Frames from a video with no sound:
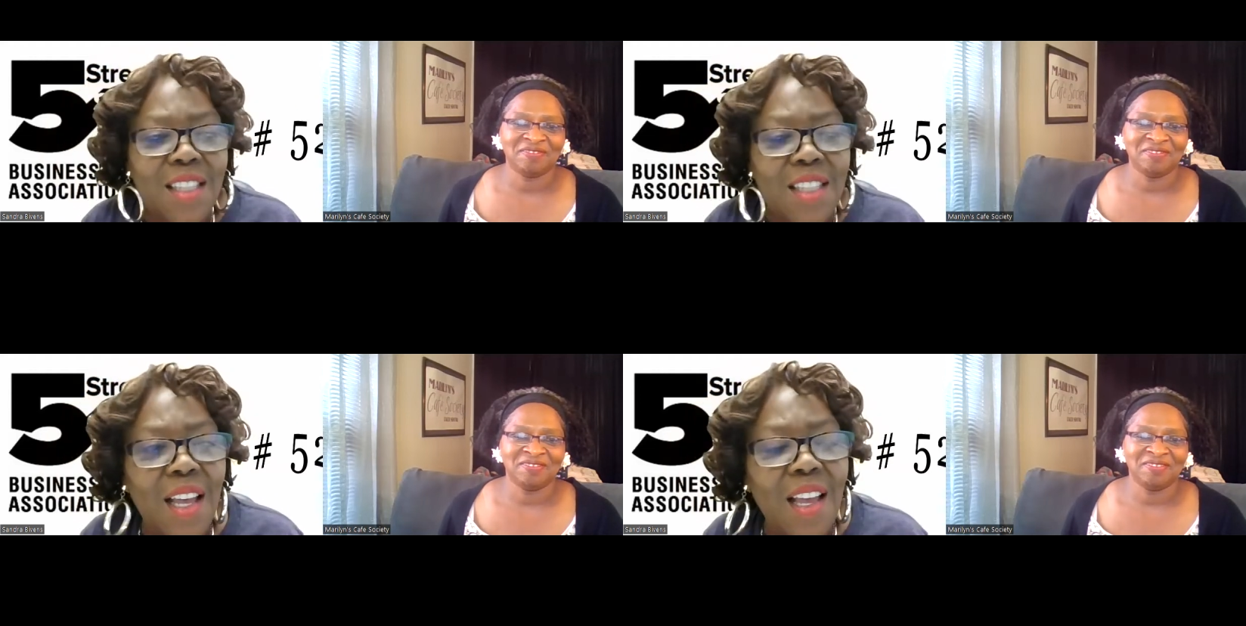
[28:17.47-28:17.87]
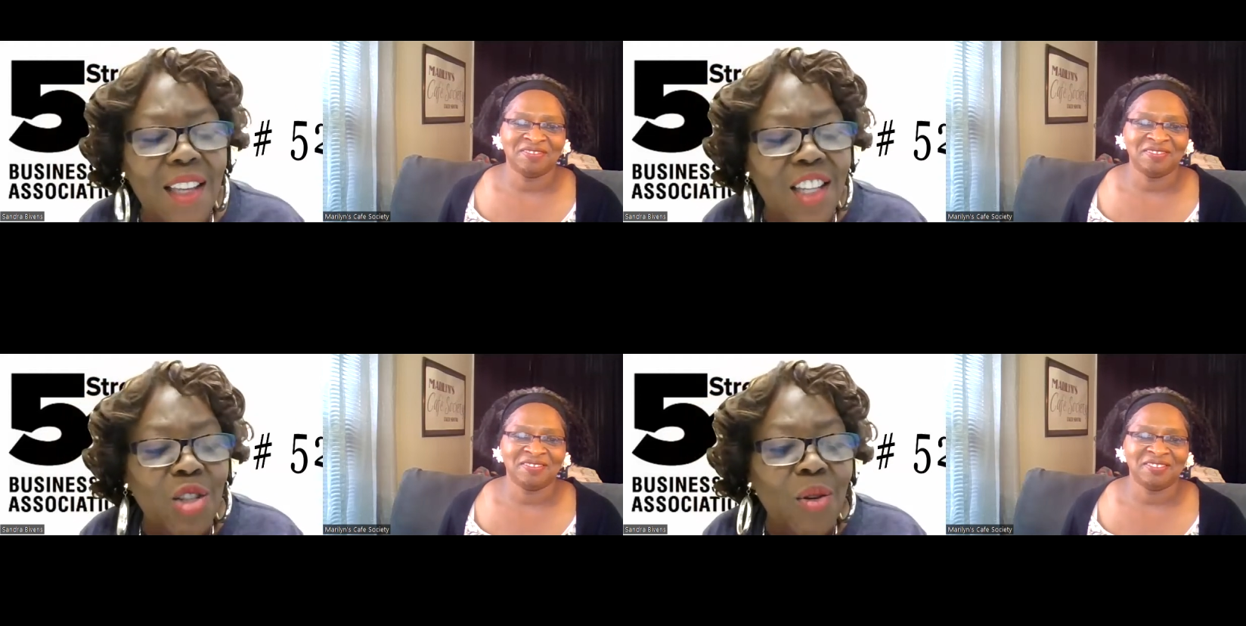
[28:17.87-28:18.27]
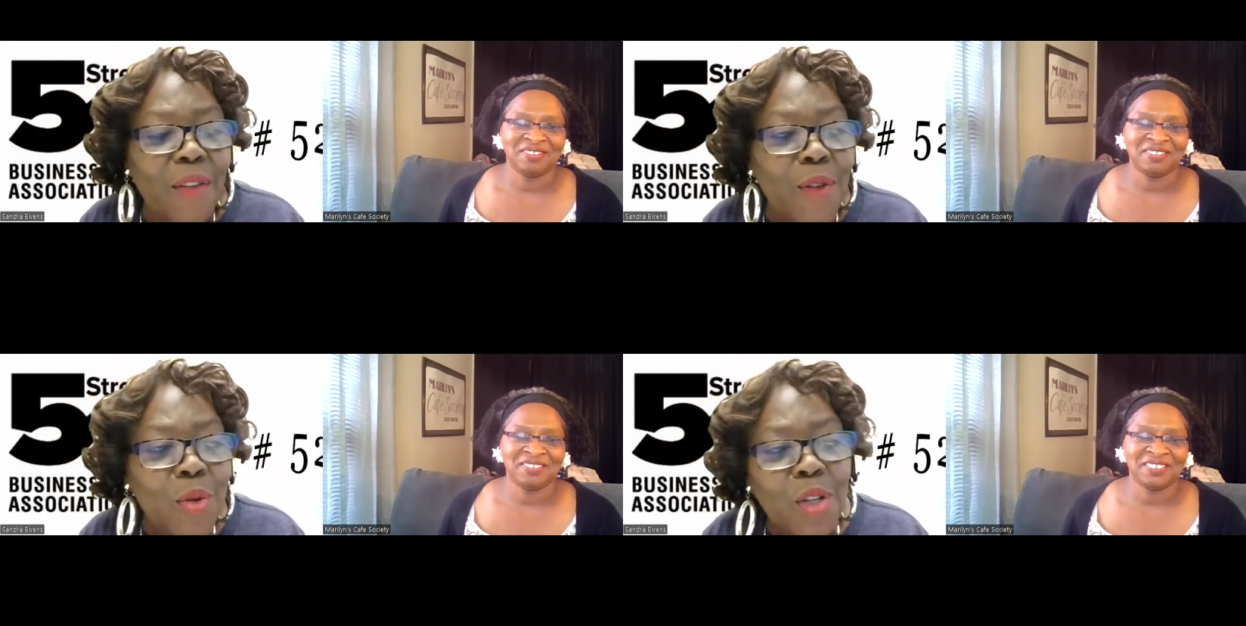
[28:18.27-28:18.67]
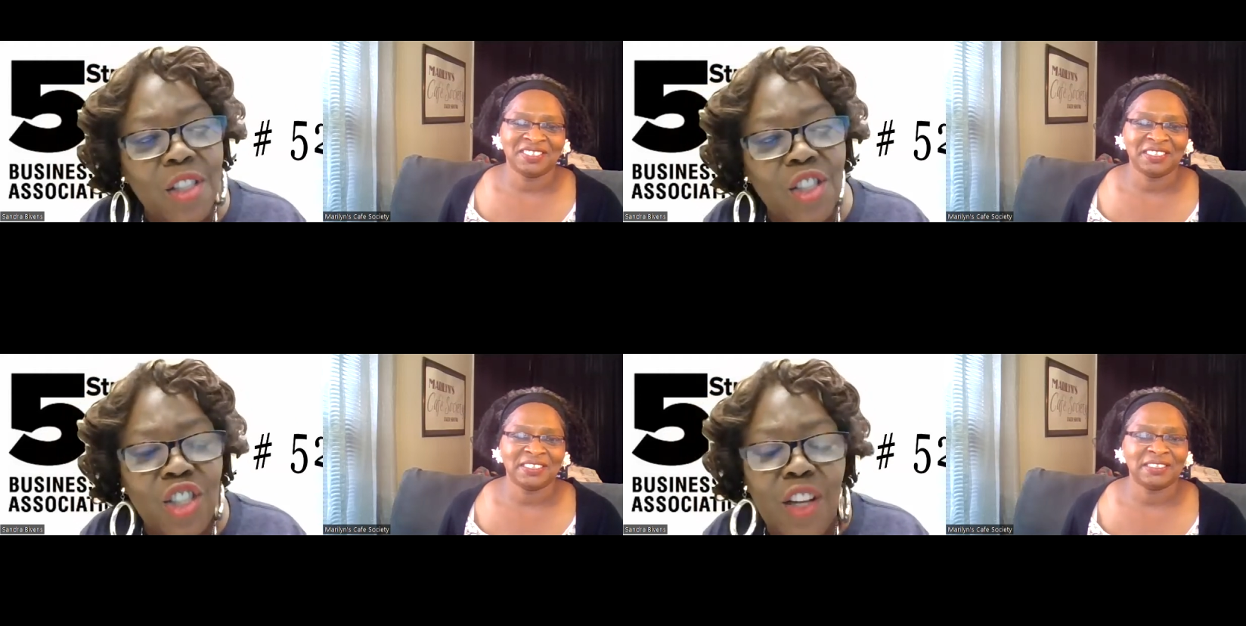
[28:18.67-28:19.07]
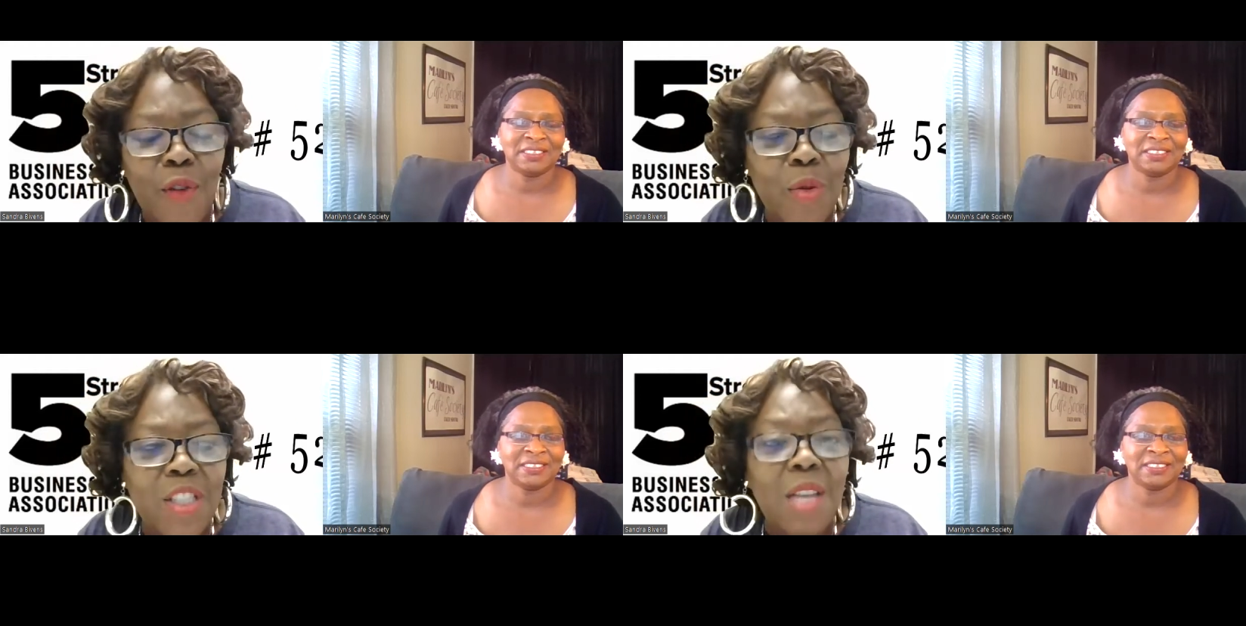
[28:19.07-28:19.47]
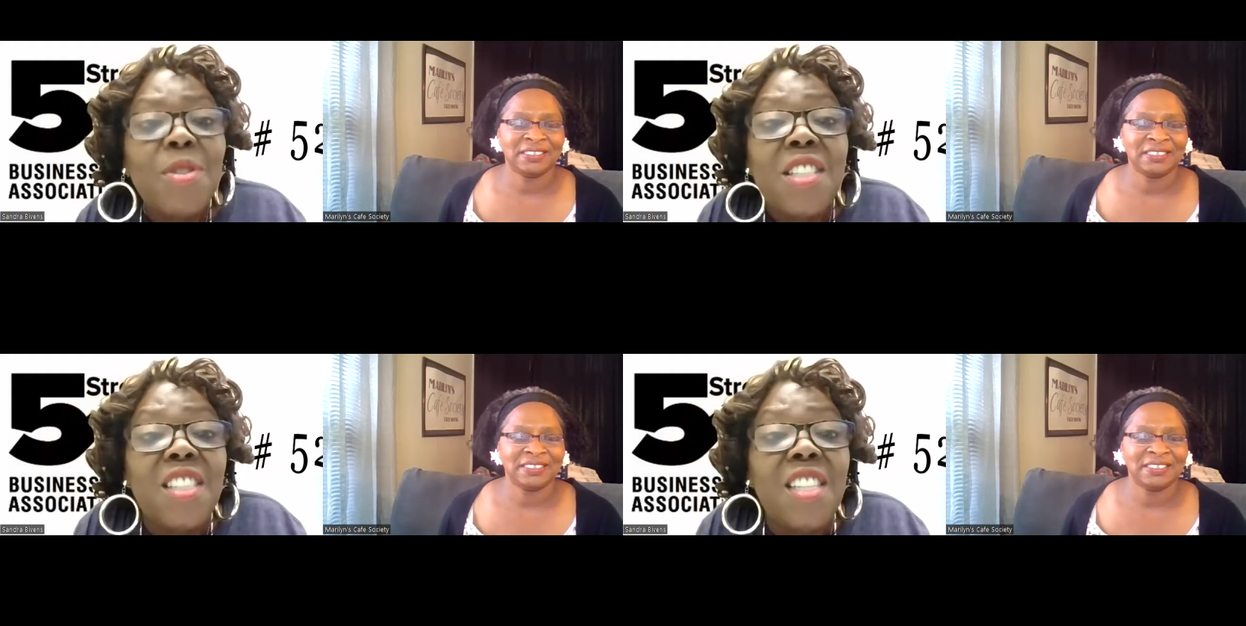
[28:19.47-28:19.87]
Speaker 1: Te- I guess you, if you was a chef, you would say it was a